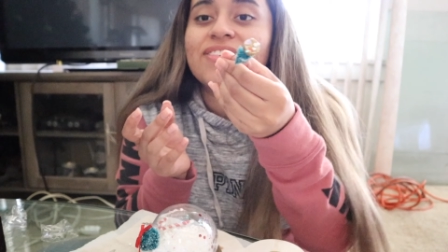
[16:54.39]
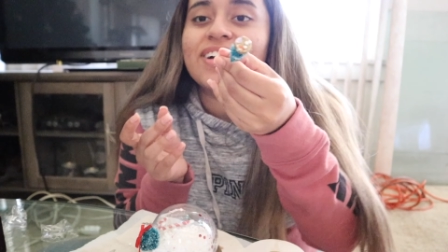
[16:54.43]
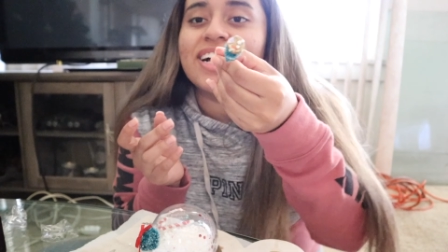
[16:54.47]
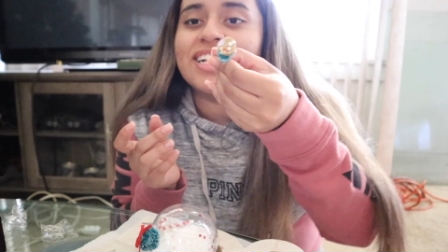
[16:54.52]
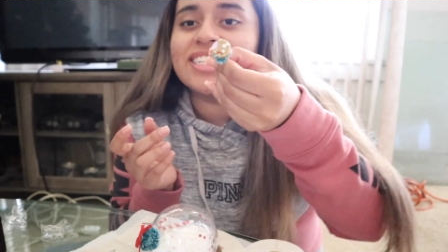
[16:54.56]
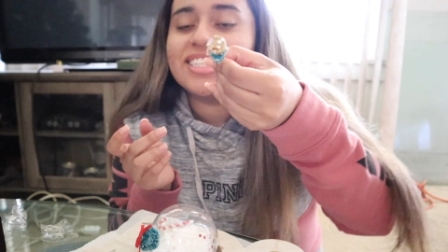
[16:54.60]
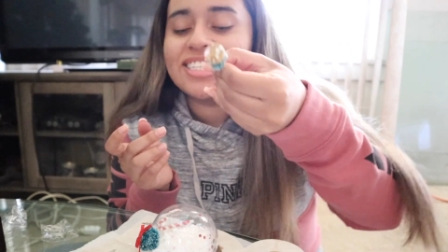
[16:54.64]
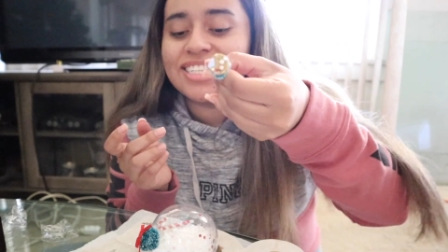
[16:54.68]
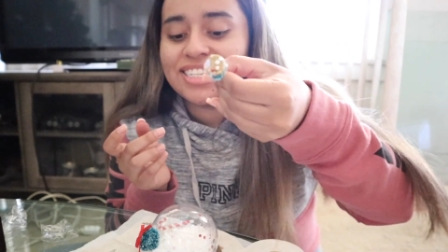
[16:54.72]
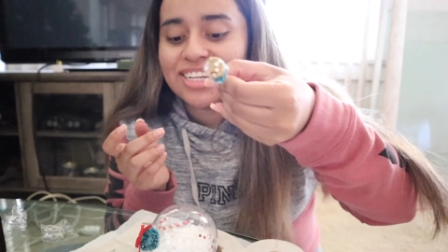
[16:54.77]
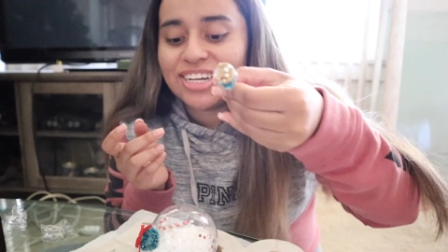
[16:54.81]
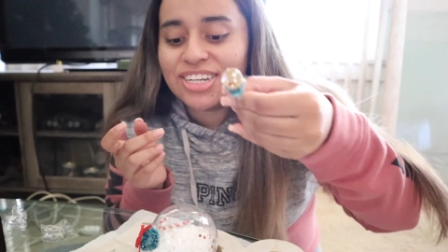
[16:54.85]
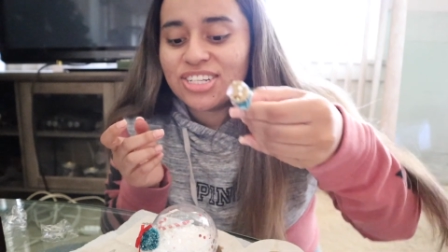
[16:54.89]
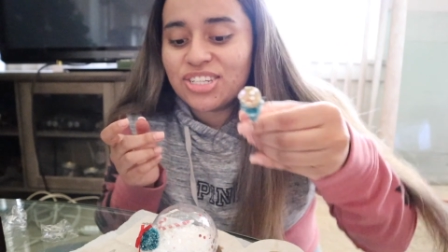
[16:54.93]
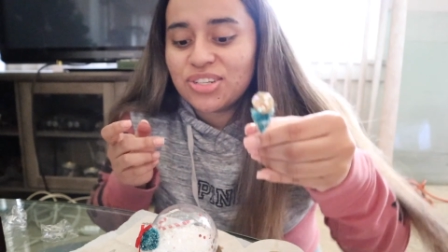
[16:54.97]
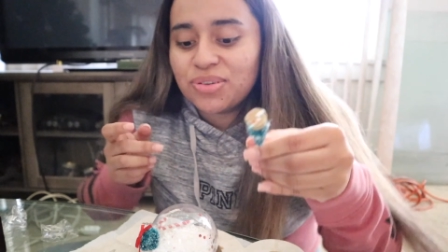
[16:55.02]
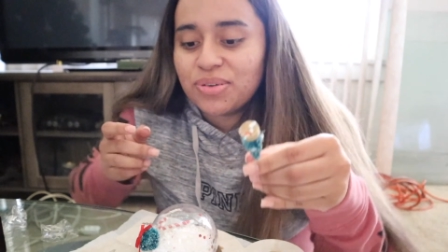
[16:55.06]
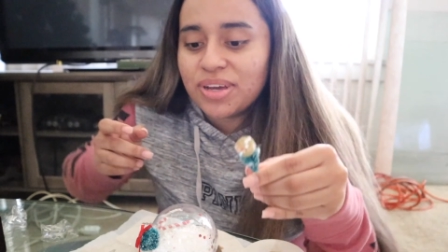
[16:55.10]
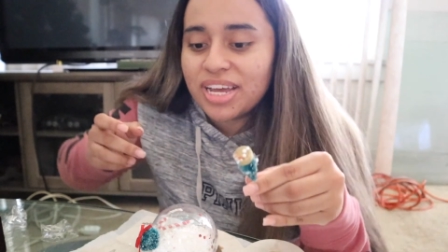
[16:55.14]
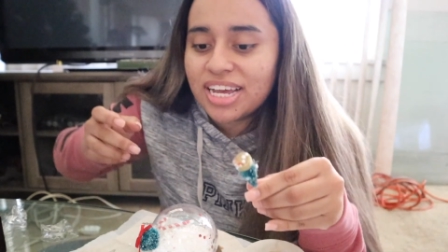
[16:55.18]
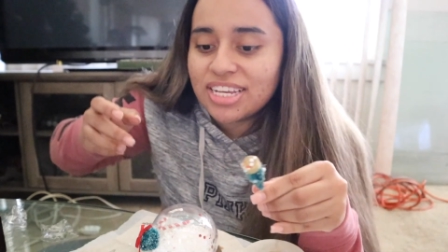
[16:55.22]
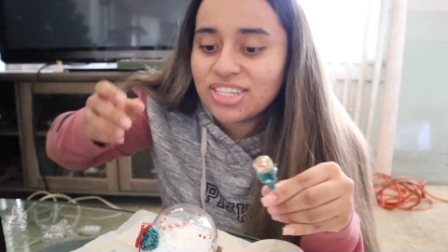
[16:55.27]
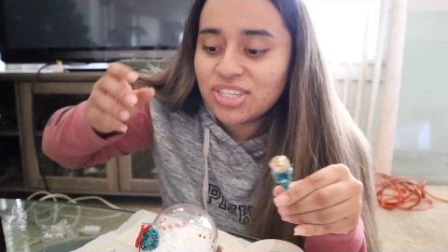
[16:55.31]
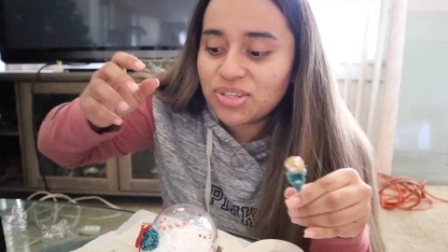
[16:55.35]
got stuck
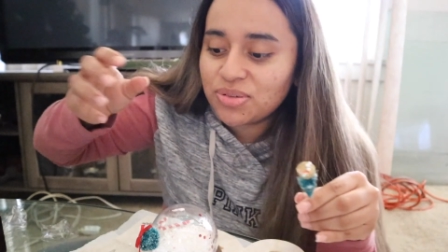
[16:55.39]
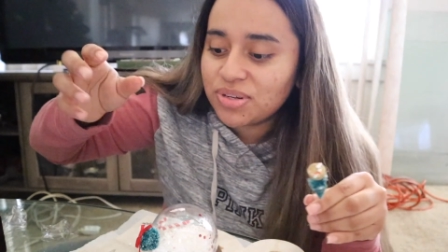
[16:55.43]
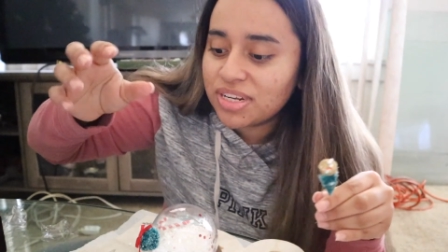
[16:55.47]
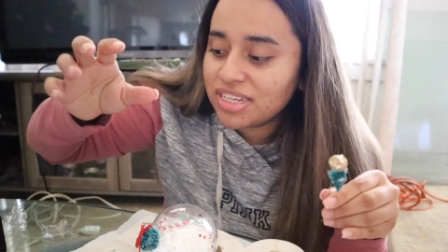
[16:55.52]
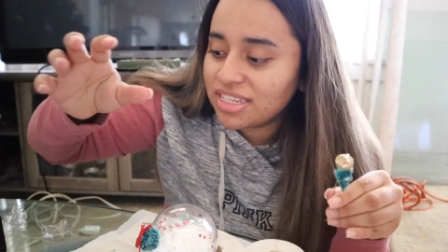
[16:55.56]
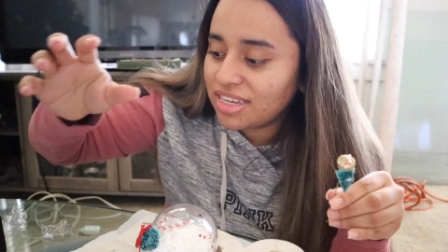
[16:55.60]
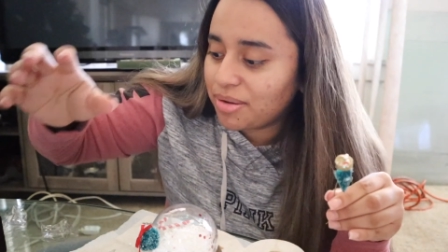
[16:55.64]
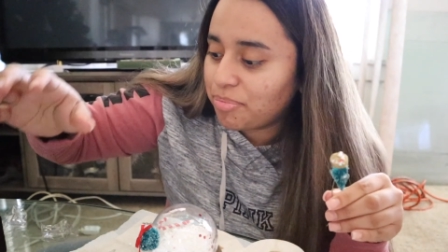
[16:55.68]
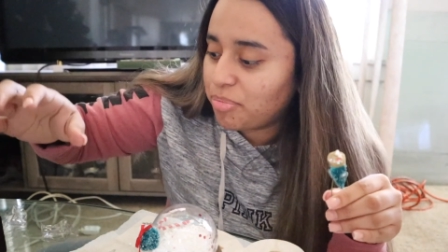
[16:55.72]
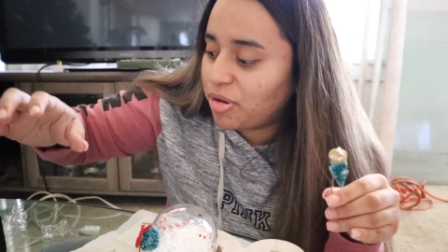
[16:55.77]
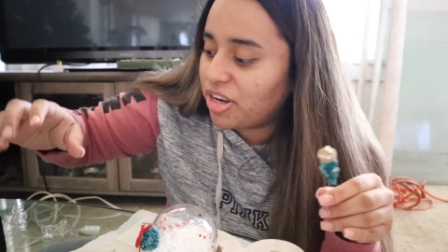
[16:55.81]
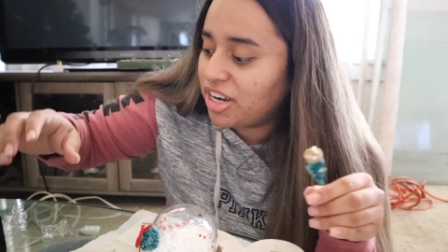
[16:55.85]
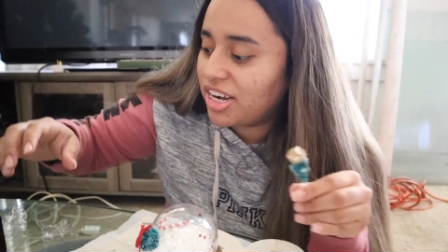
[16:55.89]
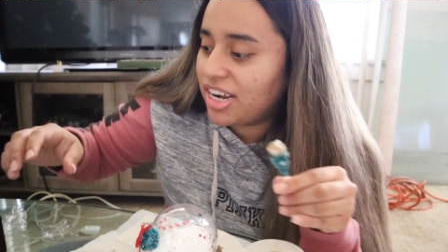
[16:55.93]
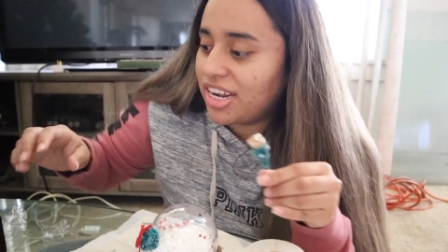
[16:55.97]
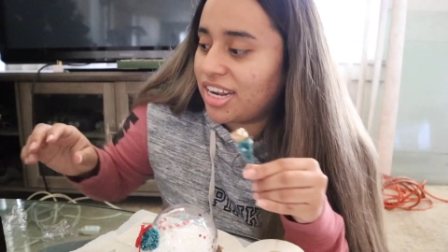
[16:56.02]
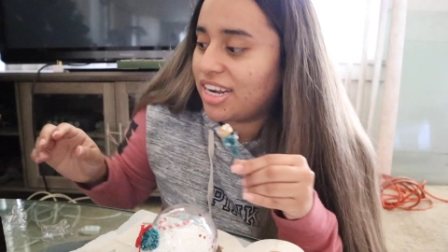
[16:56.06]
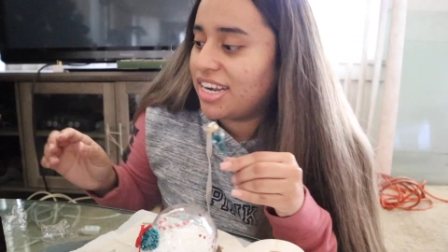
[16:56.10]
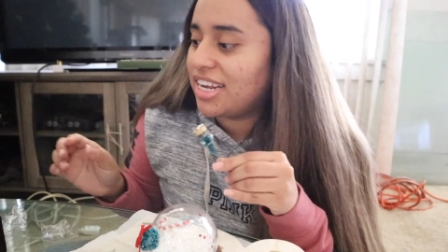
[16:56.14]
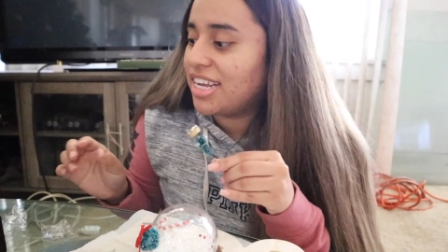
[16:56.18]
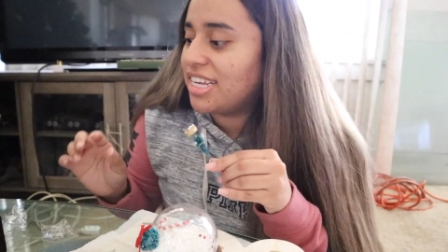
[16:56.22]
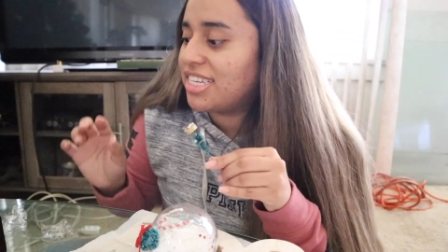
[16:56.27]
to it as soon as I put it in.